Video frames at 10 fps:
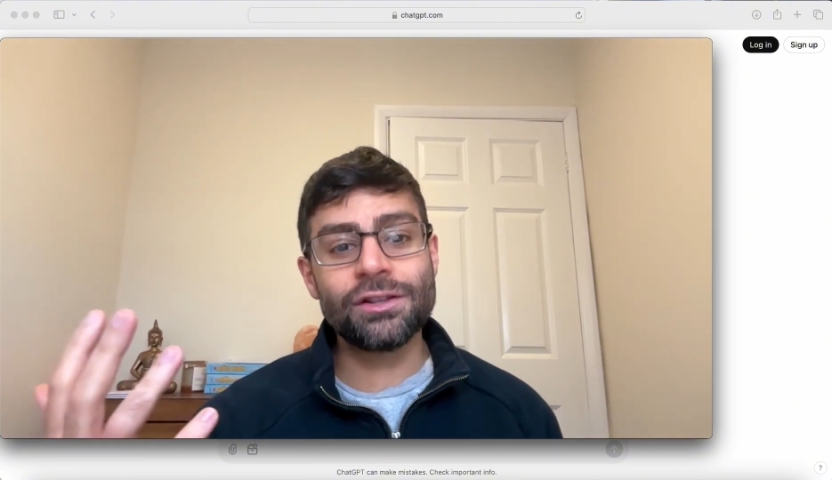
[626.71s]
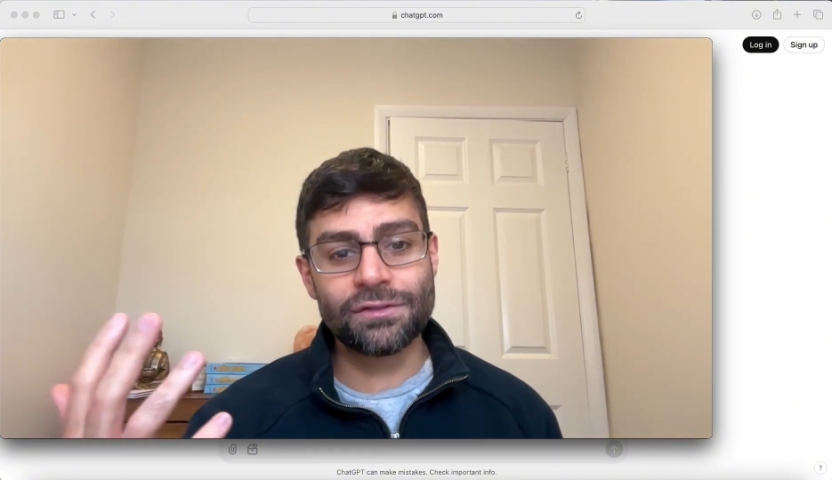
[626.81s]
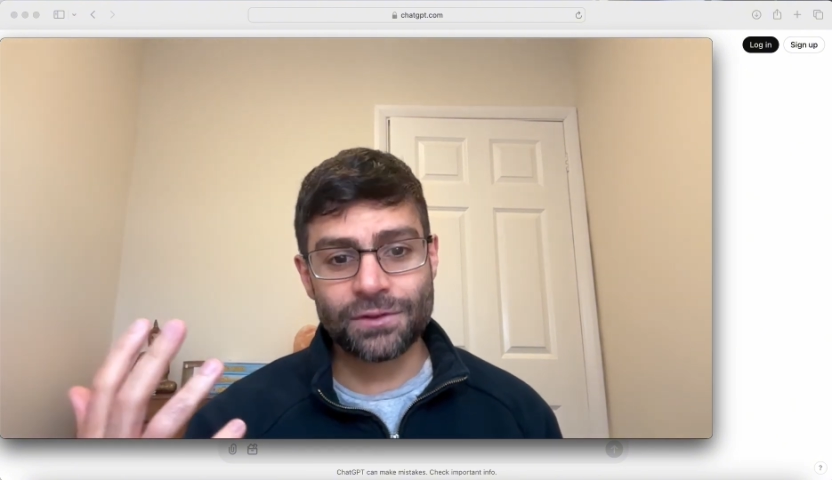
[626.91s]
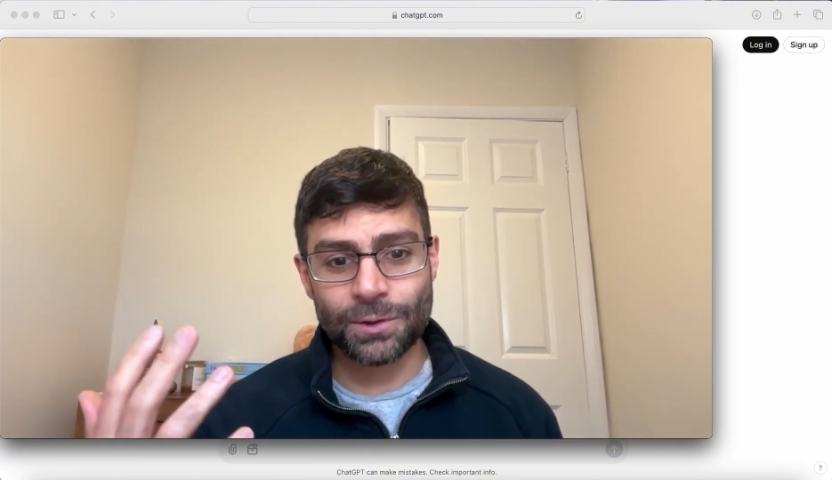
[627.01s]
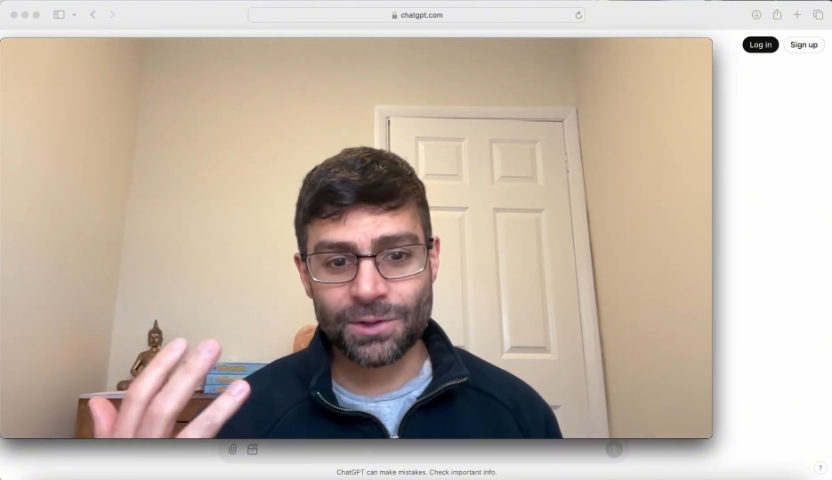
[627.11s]
the
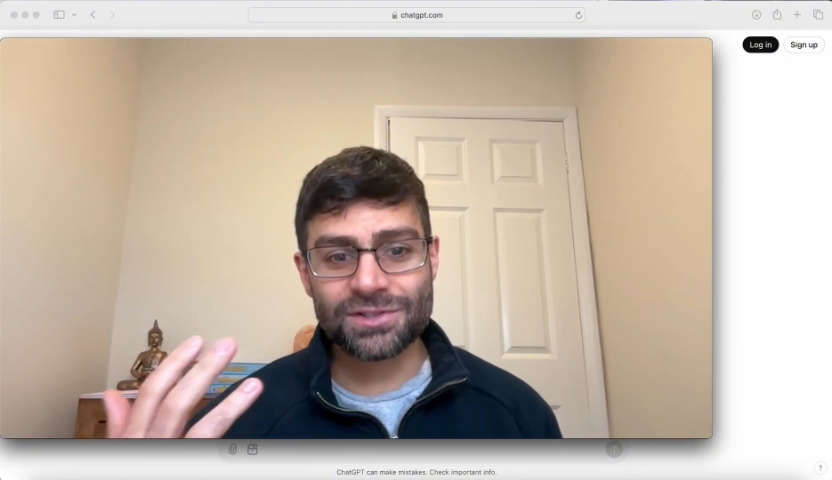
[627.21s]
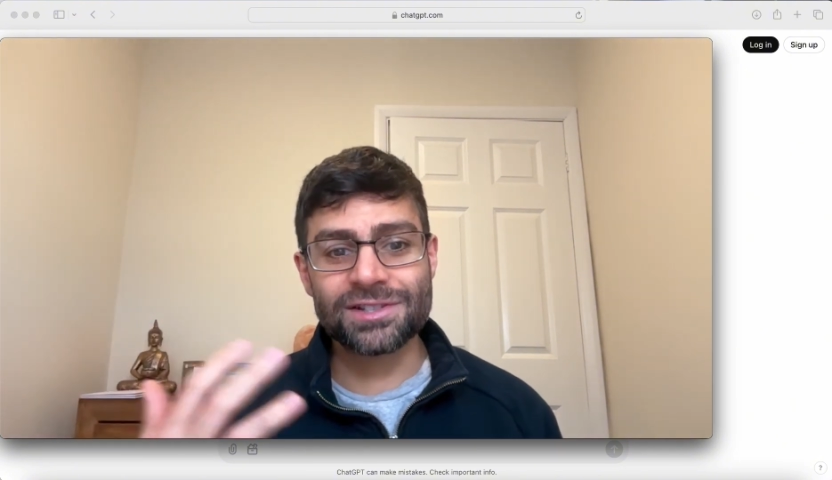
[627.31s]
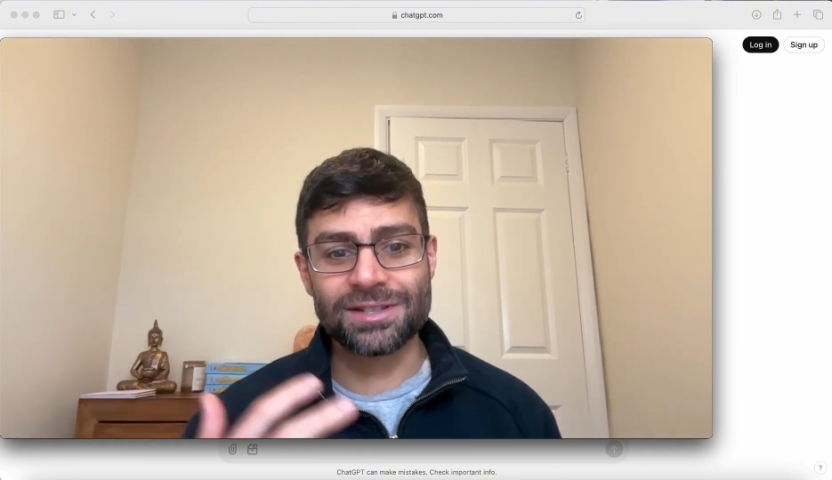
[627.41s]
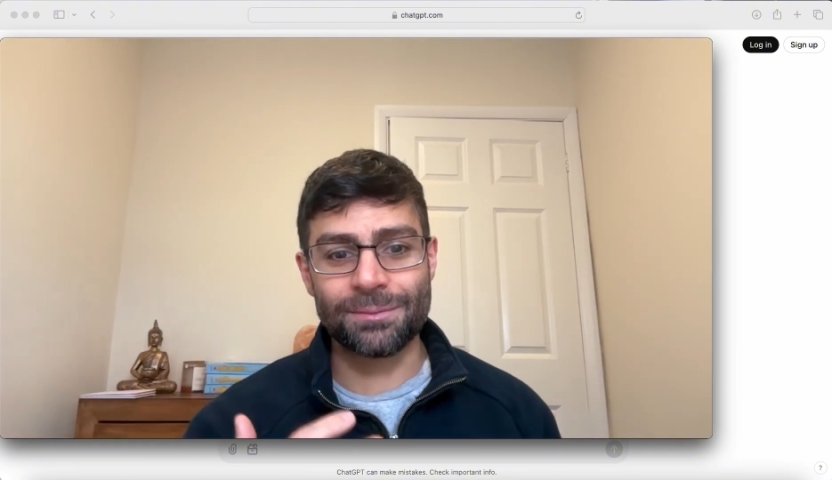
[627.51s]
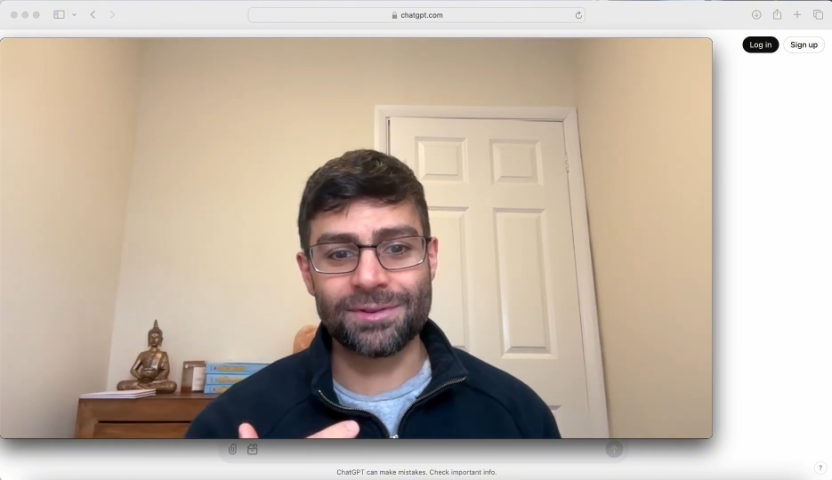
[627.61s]
focus to
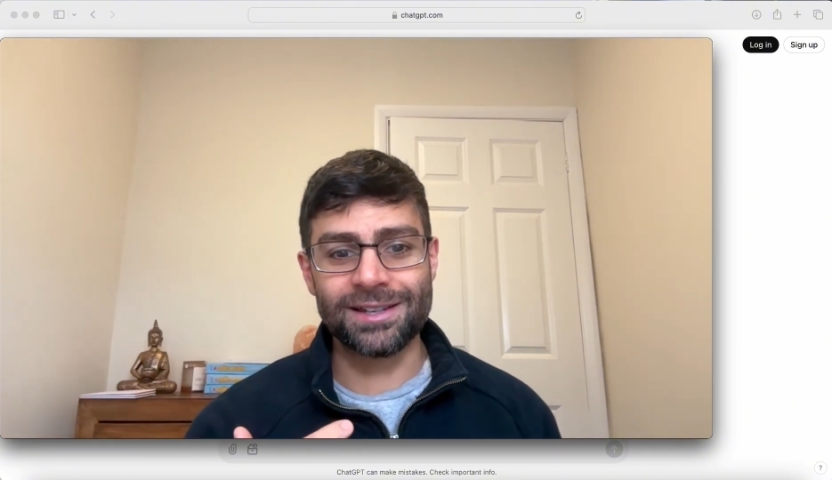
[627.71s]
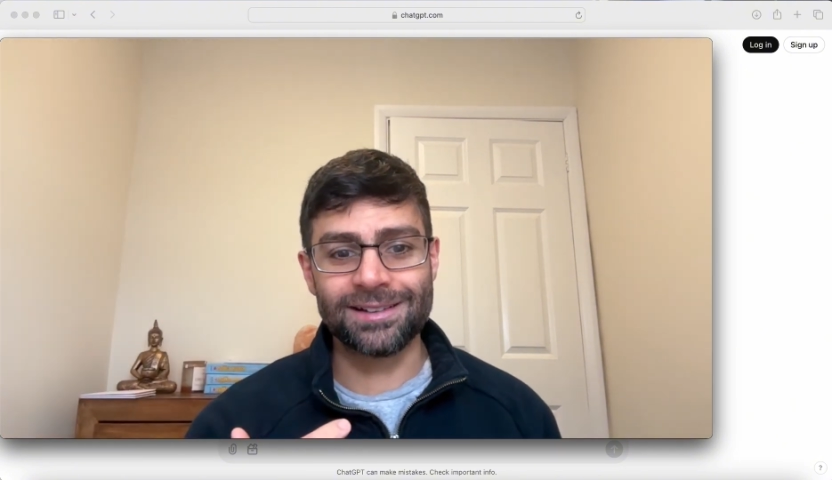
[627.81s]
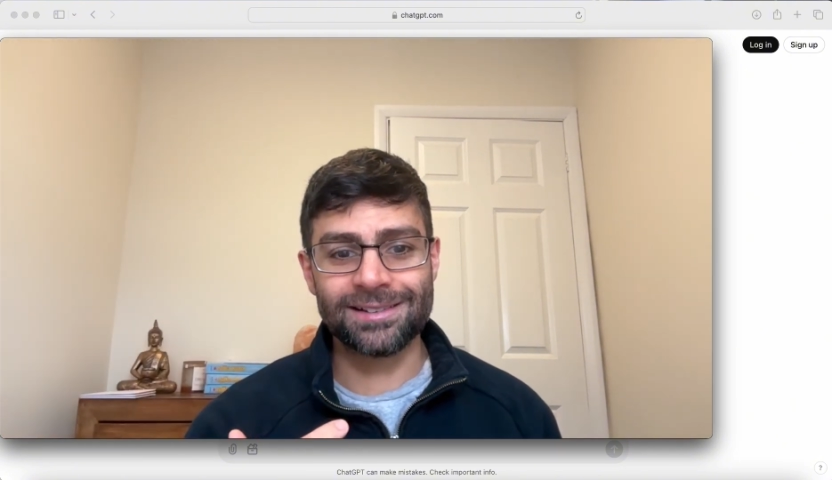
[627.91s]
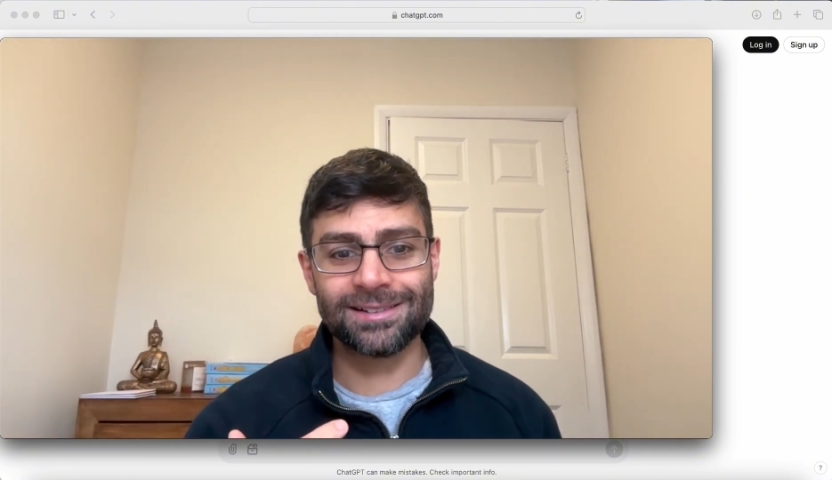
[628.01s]
something.